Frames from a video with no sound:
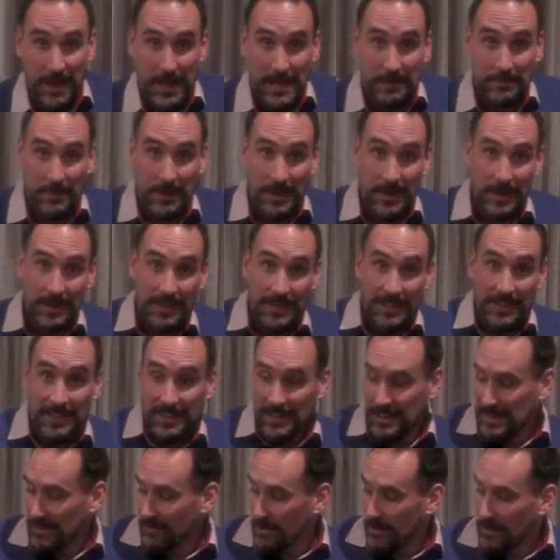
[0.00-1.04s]
paper
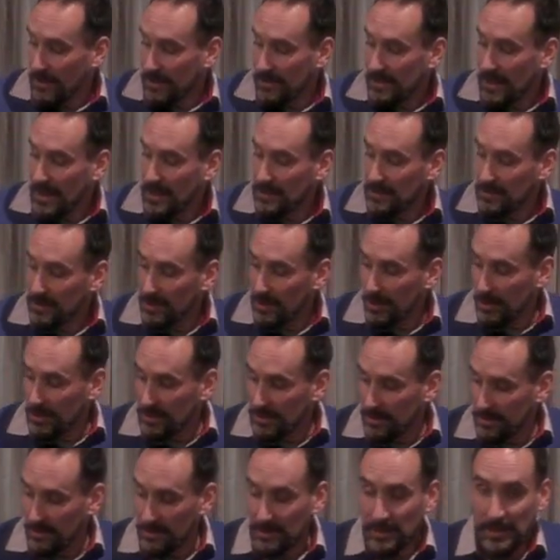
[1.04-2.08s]
and everything they do,
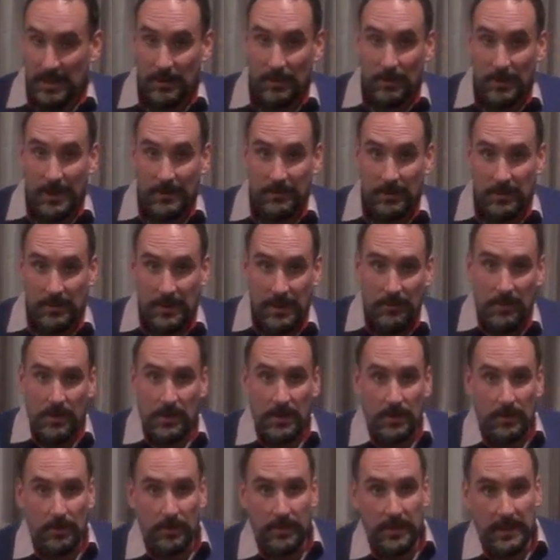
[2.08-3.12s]
which is you know every every
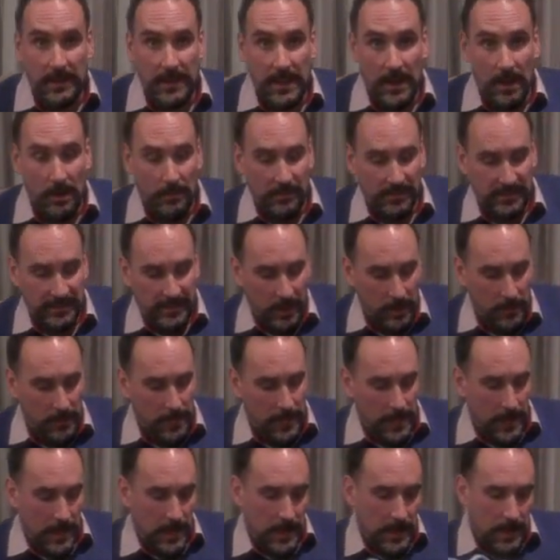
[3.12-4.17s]
little thing helps. So,
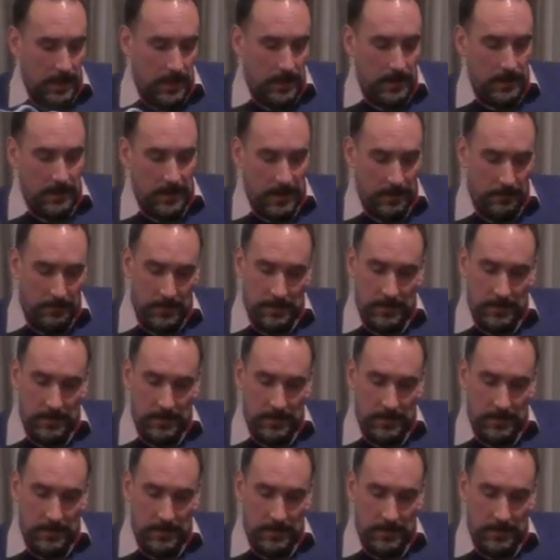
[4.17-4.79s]
yep,